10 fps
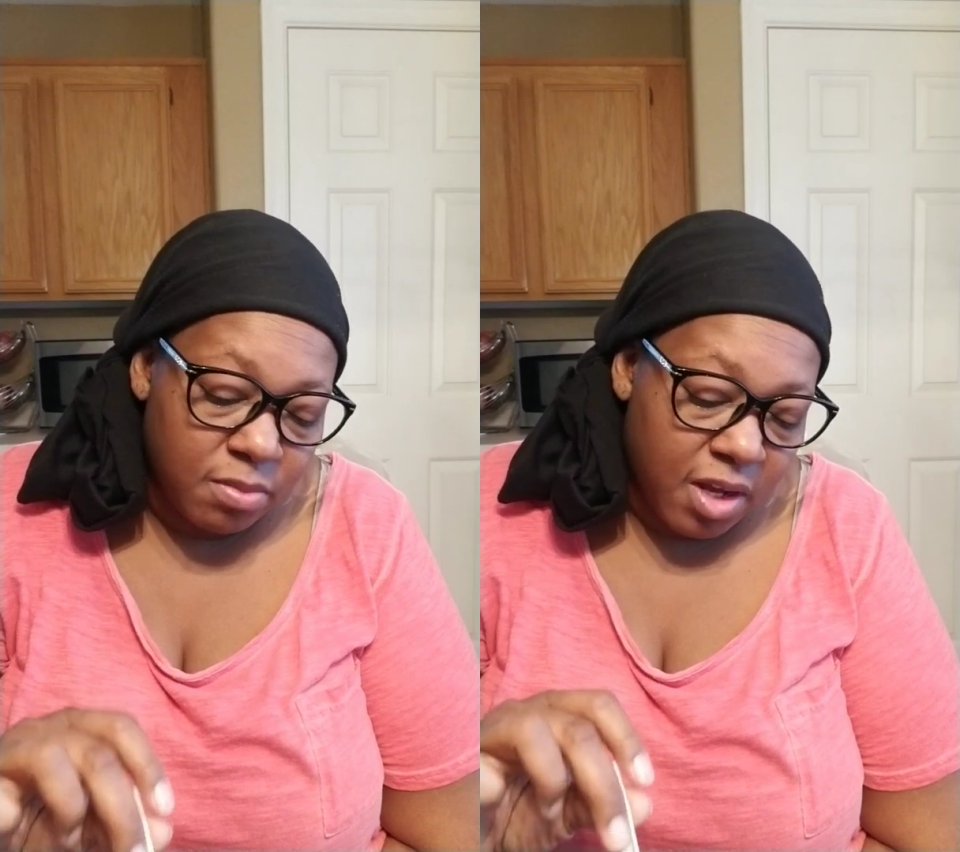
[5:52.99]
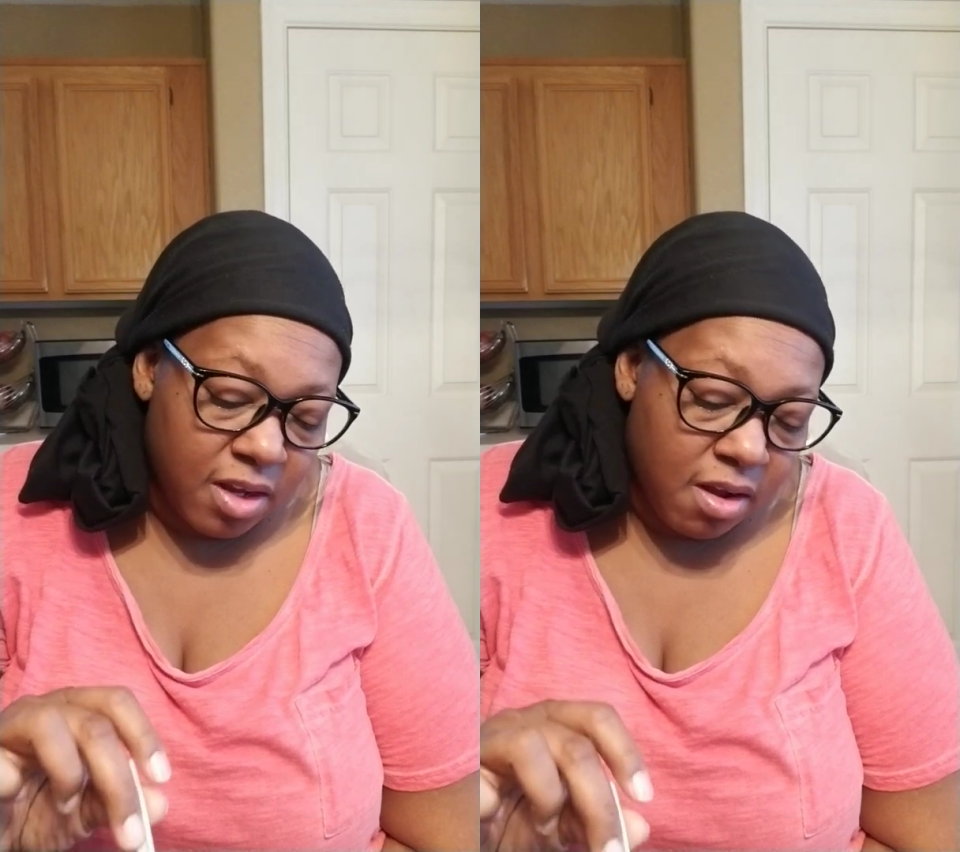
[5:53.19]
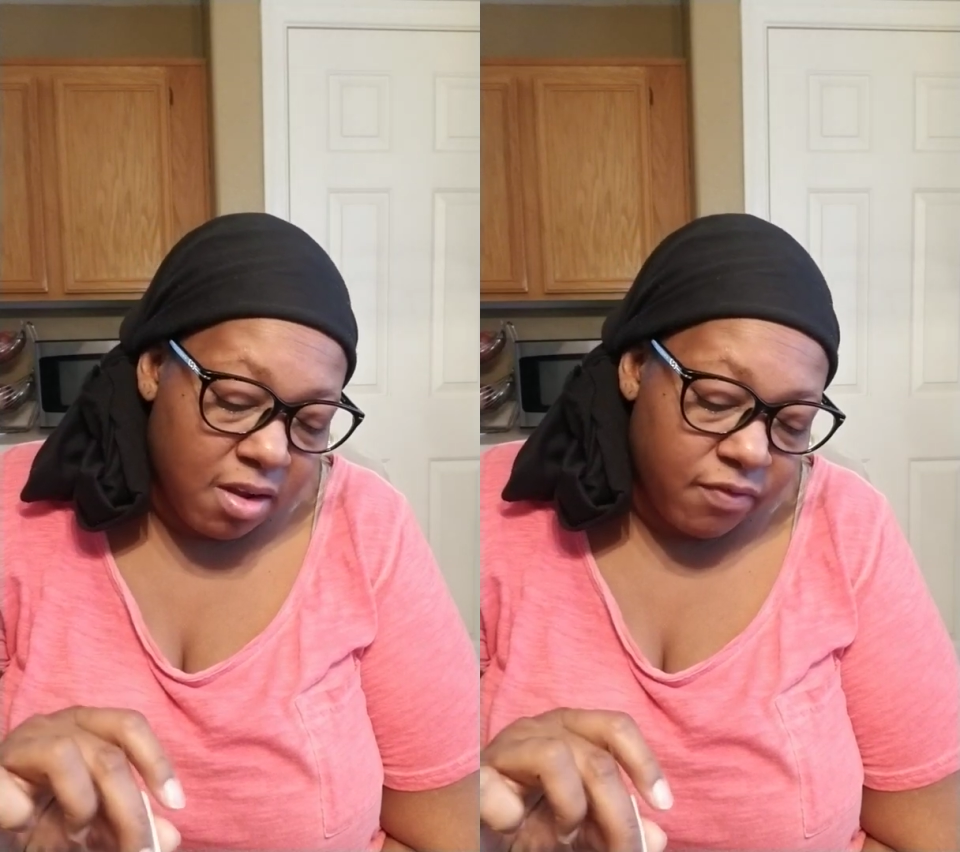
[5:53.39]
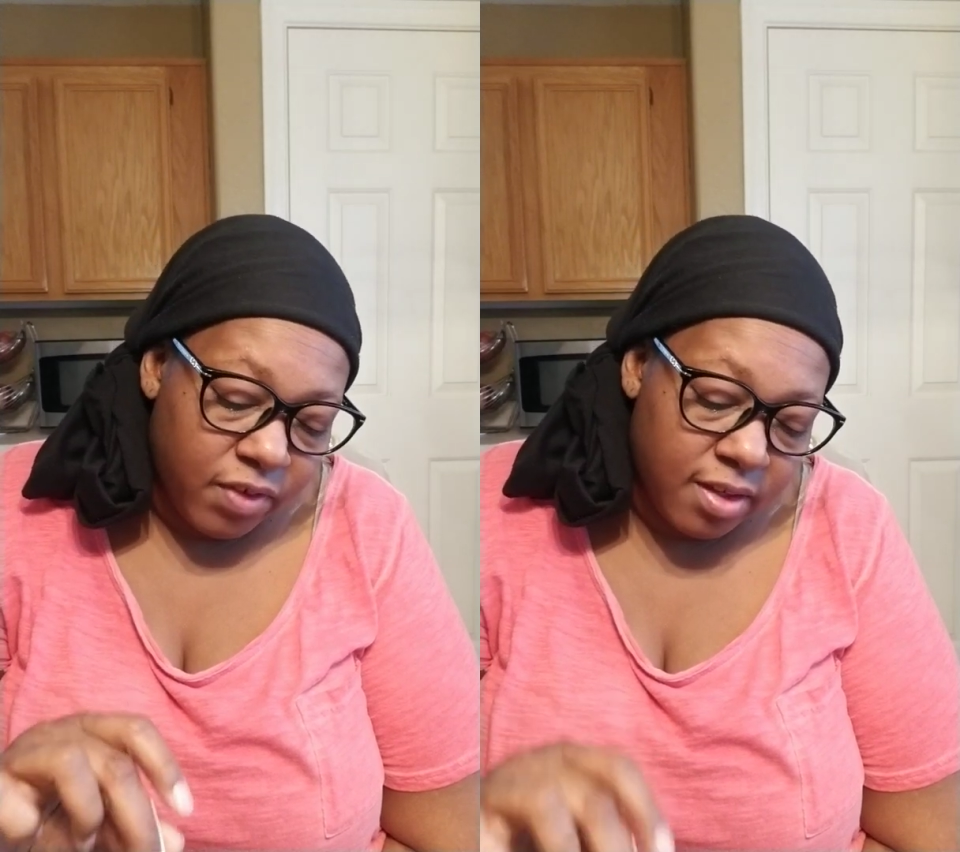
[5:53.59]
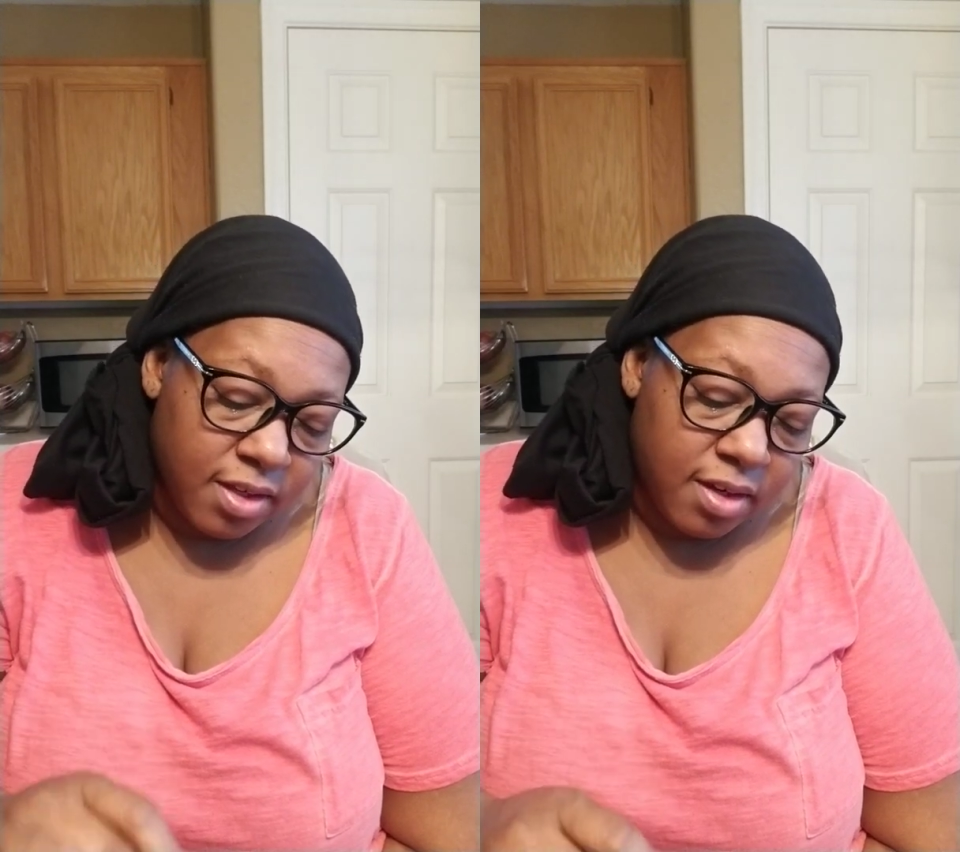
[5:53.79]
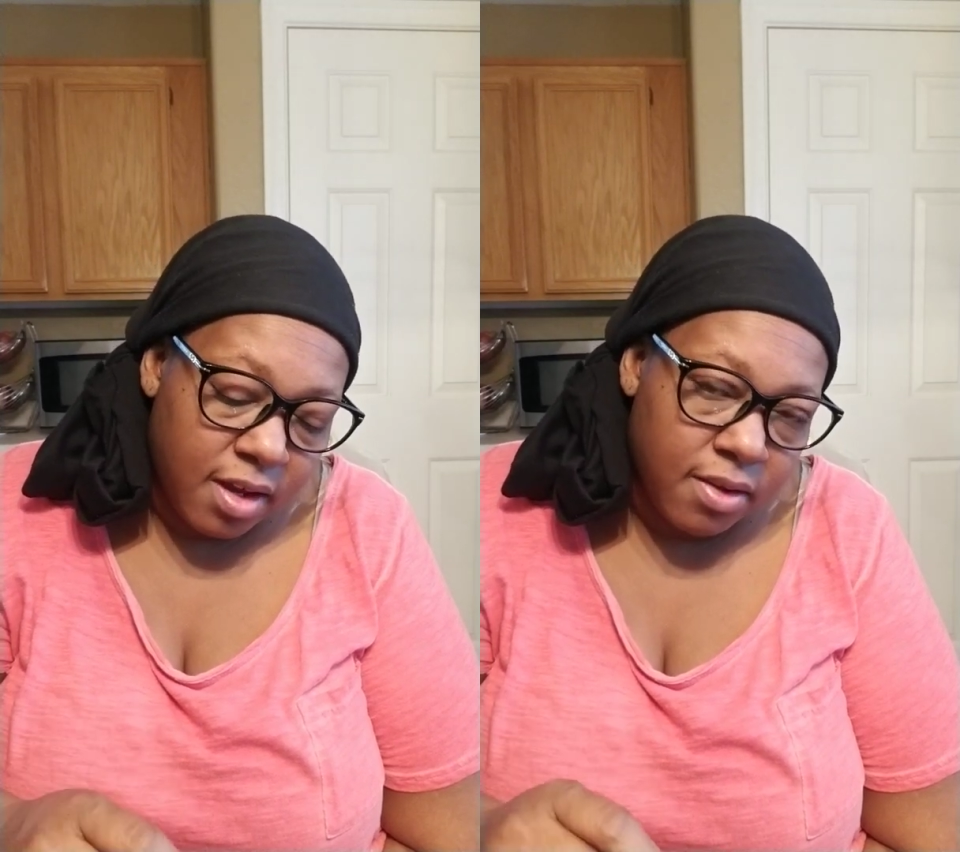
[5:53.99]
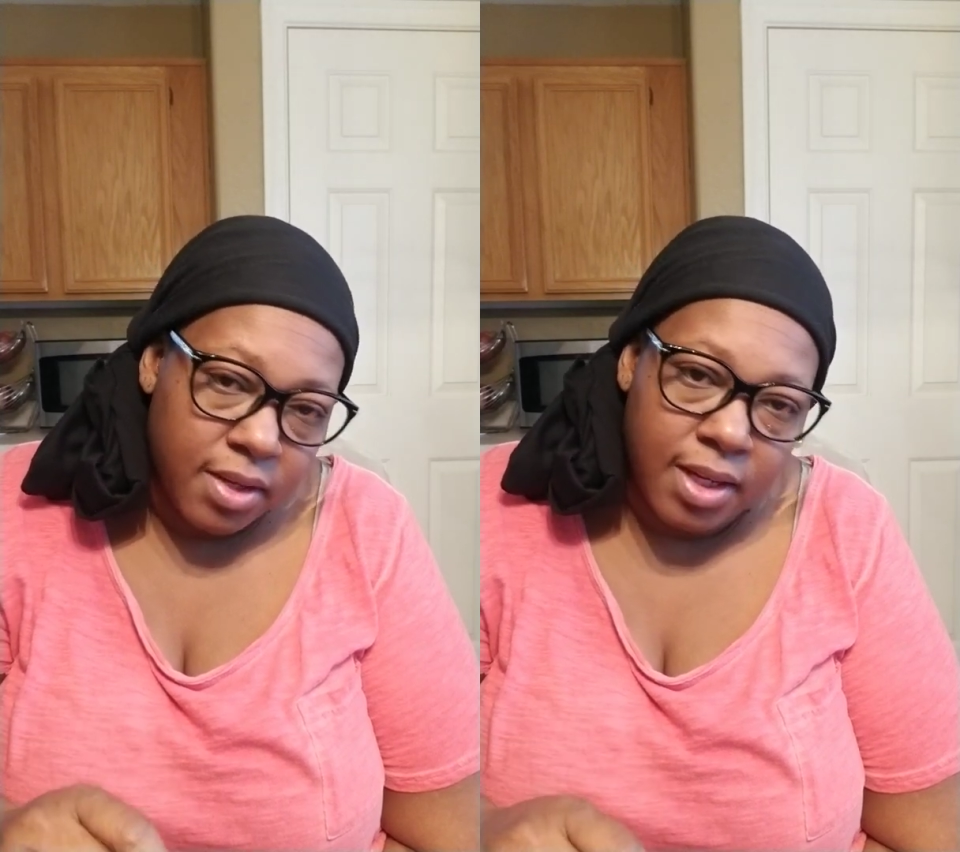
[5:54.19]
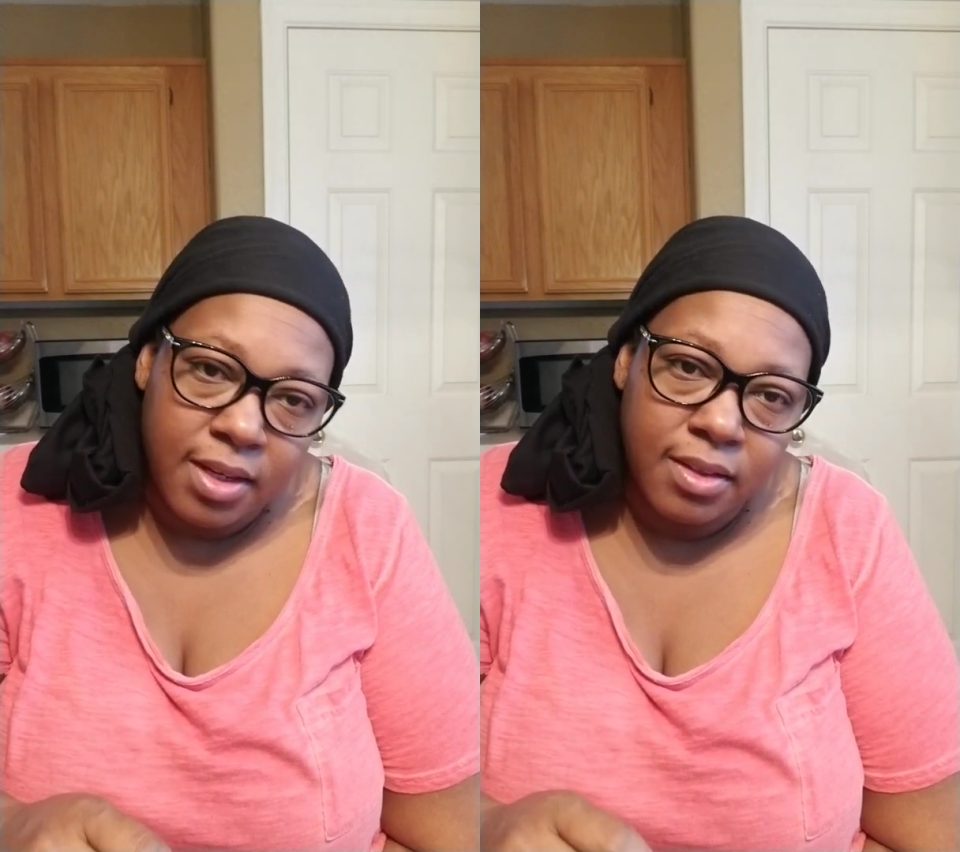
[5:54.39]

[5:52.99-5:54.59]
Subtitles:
my coffee and then I'll eat